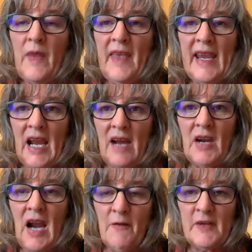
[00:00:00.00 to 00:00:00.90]
when they
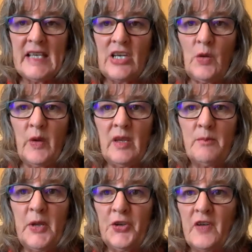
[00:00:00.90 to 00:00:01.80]
have a conversation
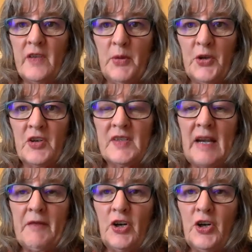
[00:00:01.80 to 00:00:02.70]
with the
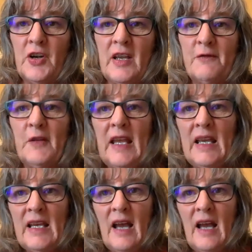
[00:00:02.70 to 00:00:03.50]
builder's never heard of